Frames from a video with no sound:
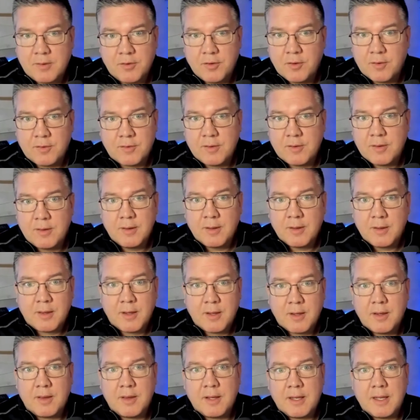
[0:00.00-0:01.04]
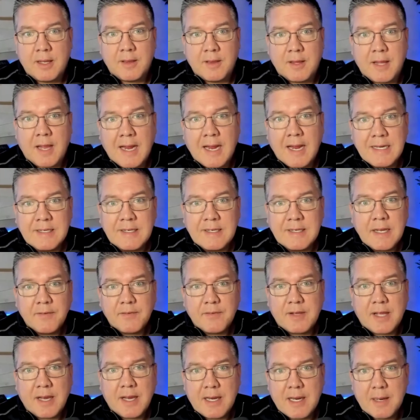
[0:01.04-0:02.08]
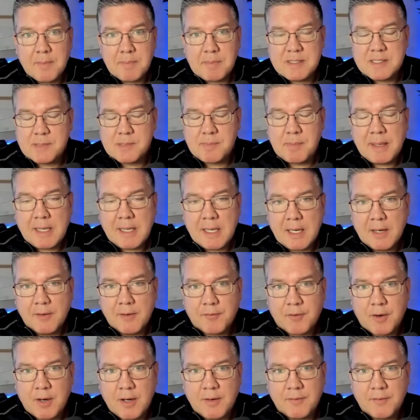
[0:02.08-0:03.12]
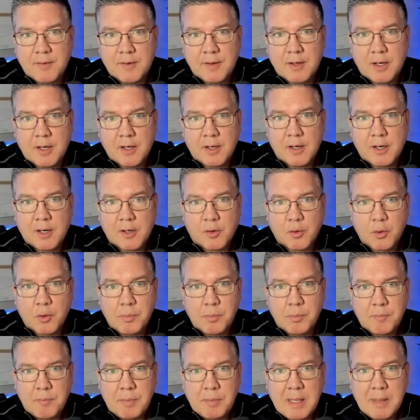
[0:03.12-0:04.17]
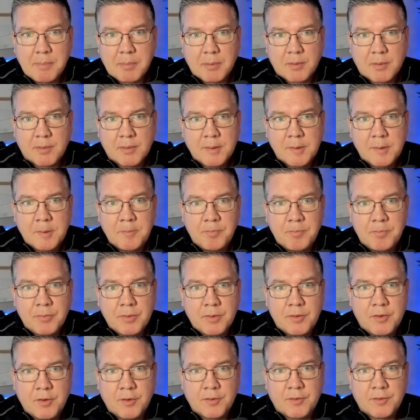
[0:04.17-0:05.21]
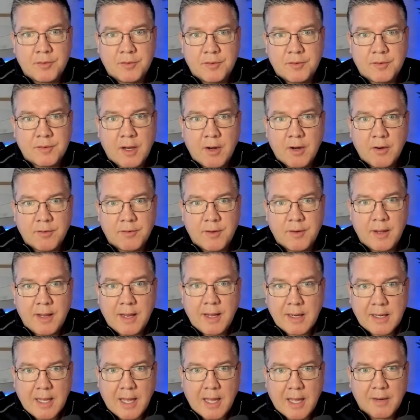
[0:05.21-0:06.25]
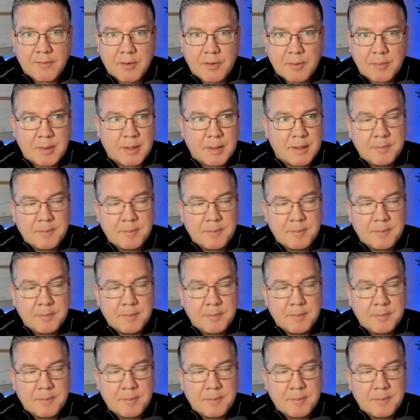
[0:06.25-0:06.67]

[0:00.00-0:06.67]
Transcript: just the the the idea of getting up and speaking in front of a, a group of people just scares the heck out of them.